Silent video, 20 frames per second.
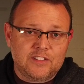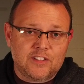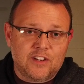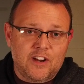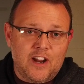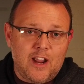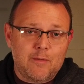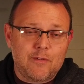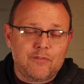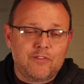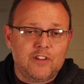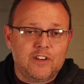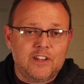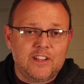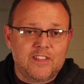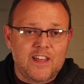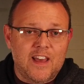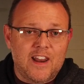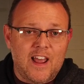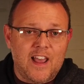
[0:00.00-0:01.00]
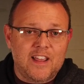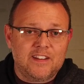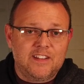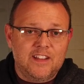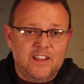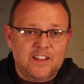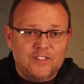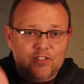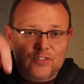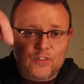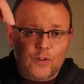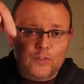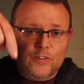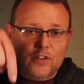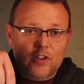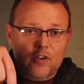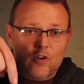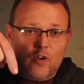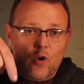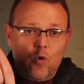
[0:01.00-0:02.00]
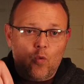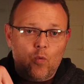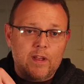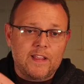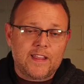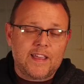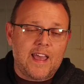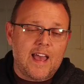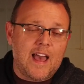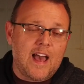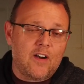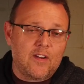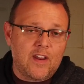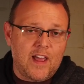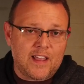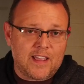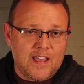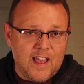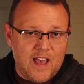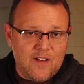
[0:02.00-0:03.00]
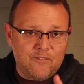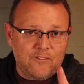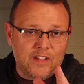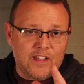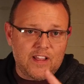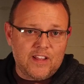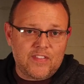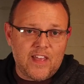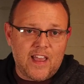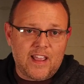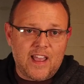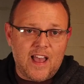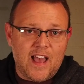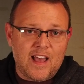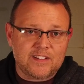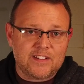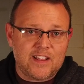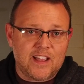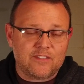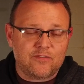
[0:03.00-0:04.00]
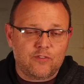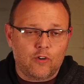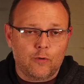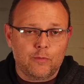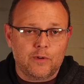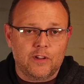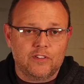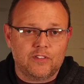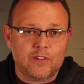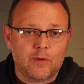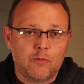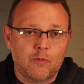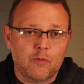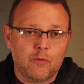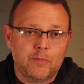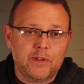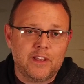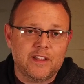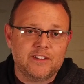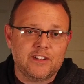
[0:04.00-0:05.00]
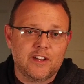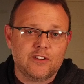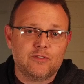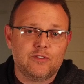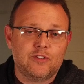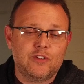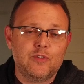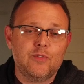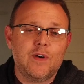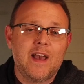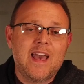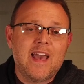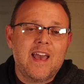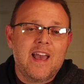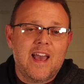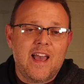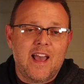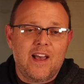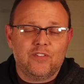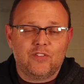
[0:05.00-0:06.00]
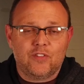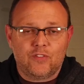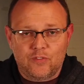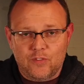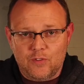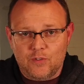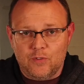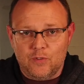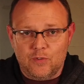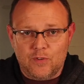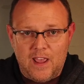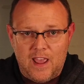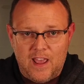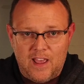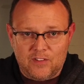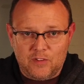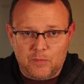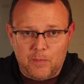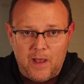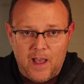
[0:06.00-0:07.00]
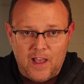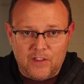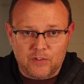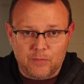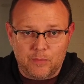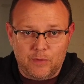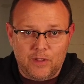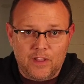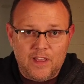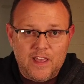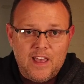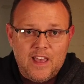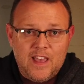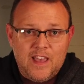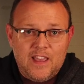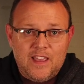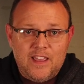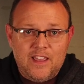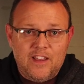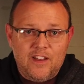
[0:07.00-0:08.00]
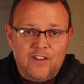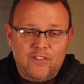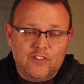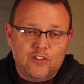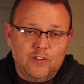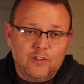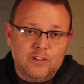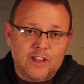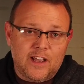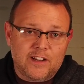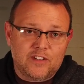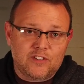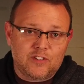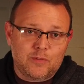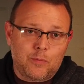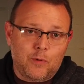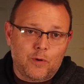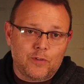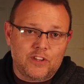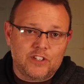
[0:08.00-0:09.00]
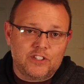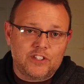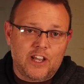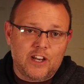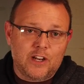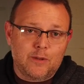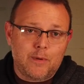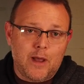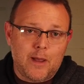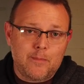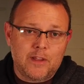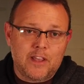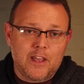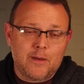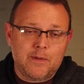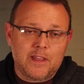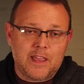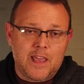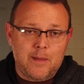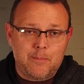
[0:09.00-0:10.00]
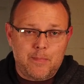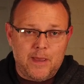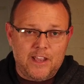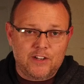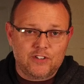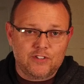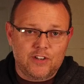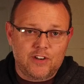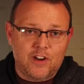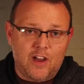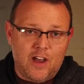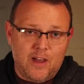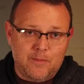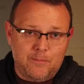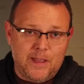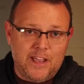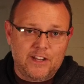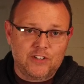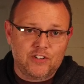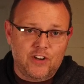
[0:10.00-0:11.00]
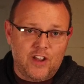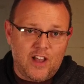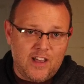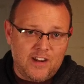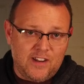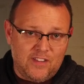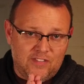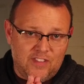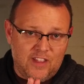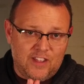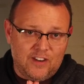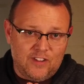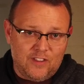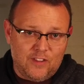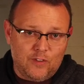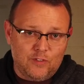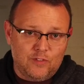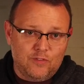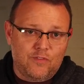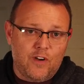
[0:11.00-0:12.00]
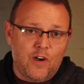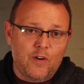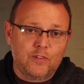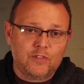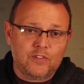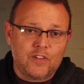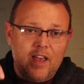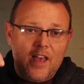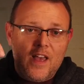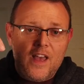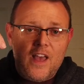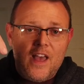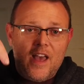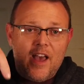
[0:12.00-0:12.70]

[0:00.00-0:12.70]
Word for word: Instagram. If you need that IT consulting, go to williehowe.com, fill out that contact form, and someone will be in touch with you as soon as possible. If you'd like to support the channel by becoming a patron on Patreon, and thank you to those folks,